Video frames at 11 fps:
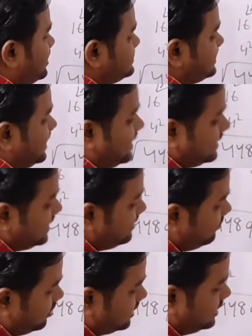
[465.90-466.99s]
is greater than
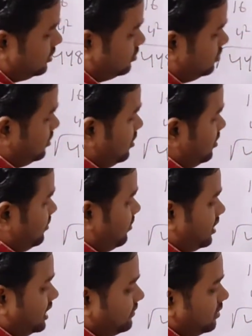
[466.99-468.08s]
42.
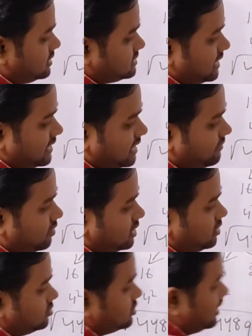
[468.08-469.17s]
44 is greater than 42, so